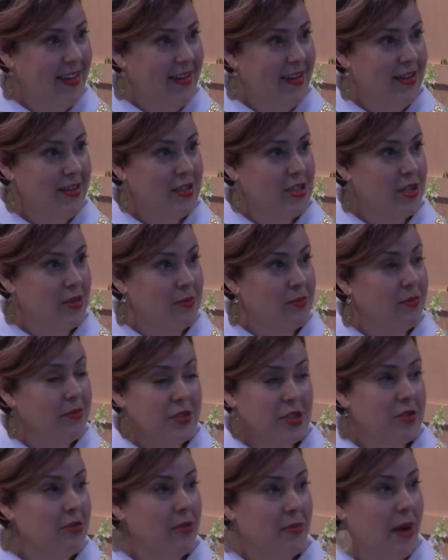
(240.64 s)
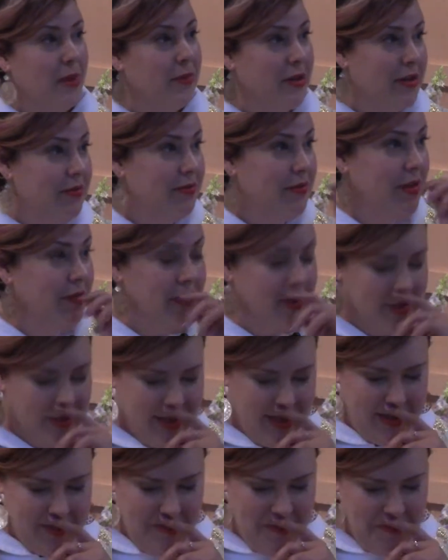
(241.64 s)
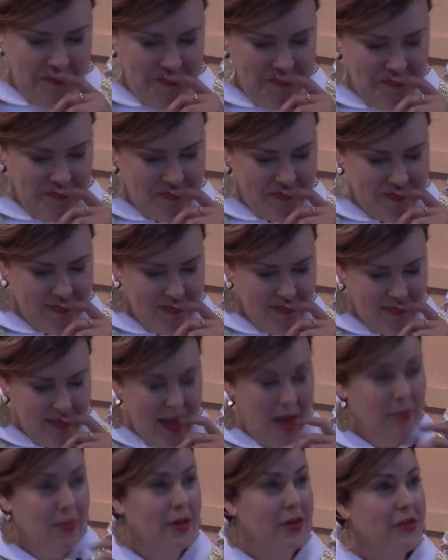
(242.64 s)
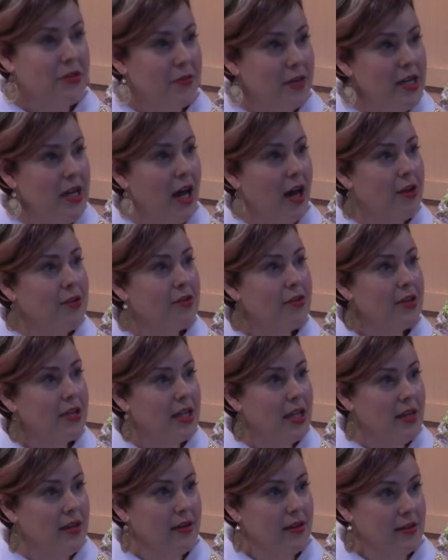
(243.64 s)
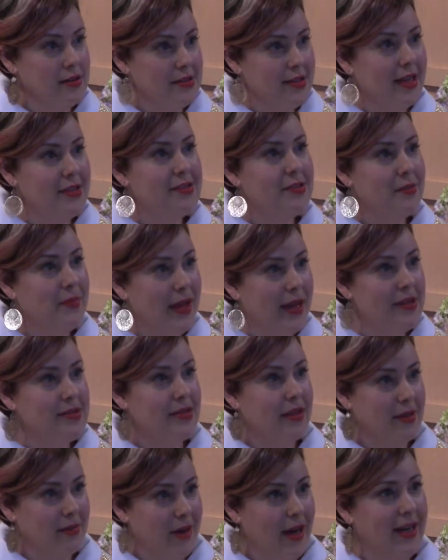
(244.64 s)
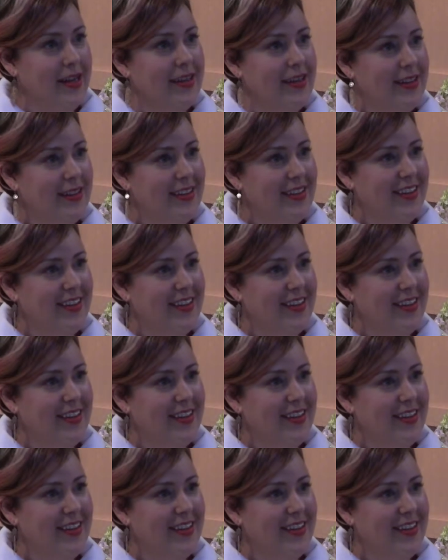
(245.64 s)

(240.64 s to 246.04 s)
She remembered it vividly. But 300 years, that's amazing, right?